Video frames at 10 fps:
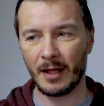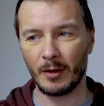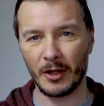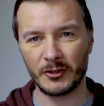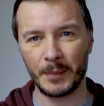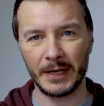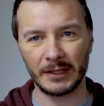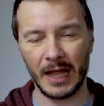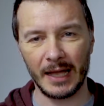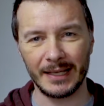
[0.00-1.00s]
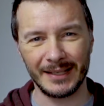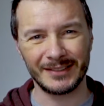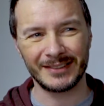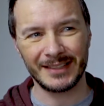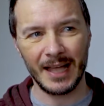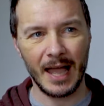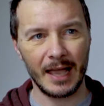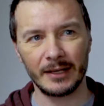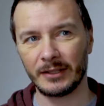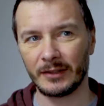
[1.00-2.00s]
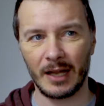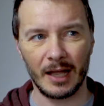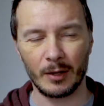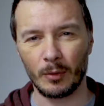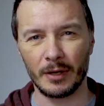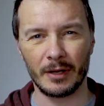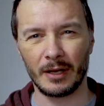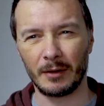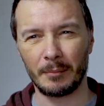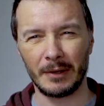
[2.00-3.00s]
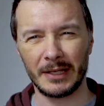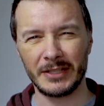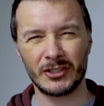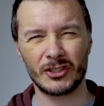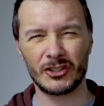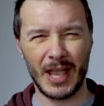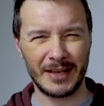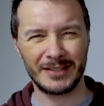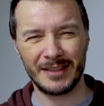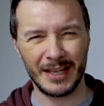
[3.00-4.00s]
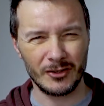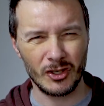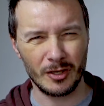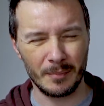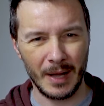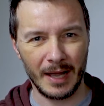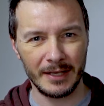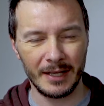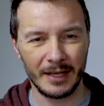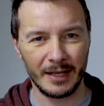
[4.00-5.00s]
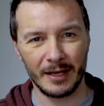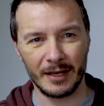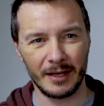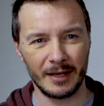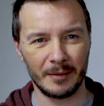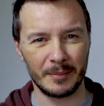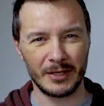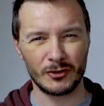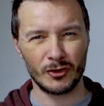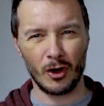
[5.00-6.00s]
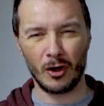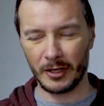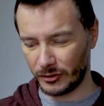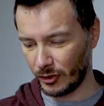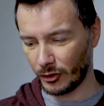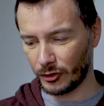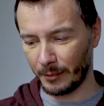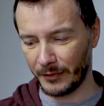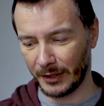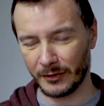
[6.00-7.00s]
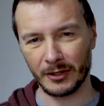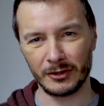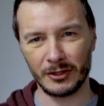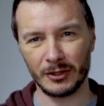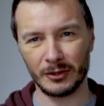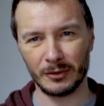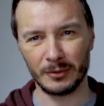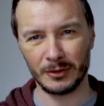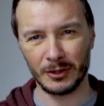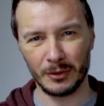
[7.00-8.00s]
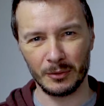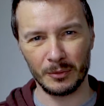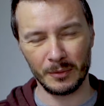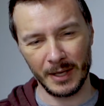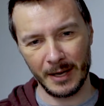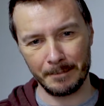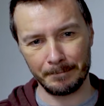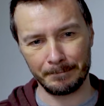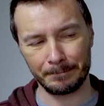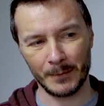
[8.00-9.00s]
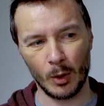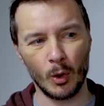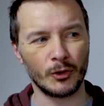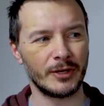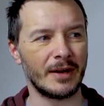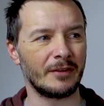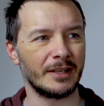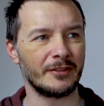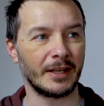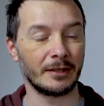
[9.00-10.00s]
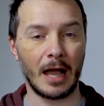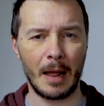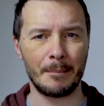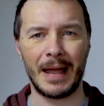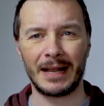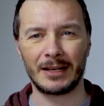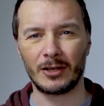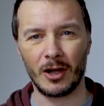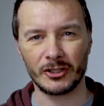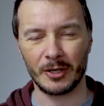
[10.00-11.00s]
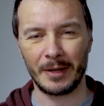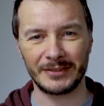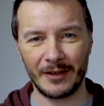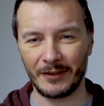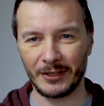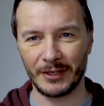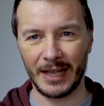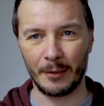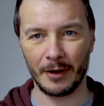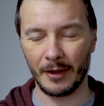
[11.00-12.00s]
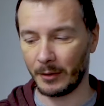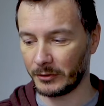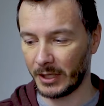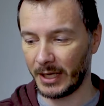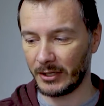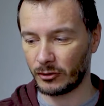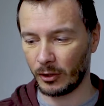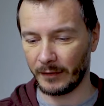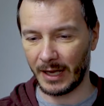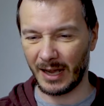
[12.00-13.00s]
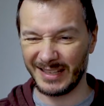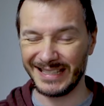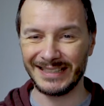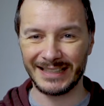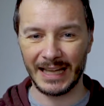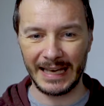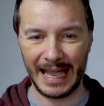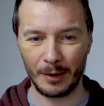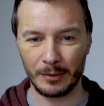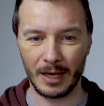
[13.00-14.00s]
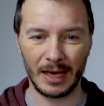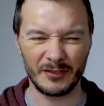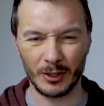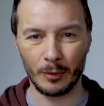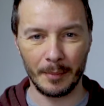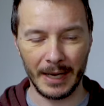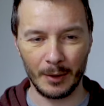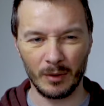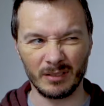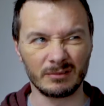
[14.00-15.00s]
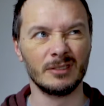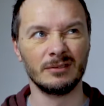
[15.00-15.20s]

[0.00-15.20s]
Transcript: A Speedlight is kind of like one of the least sexy things you can buy. It's not something that you ordinarily think, oh my gosh, am I definitely going to get one of those? It's sort of like, I need that now, I'll have to go and buy one,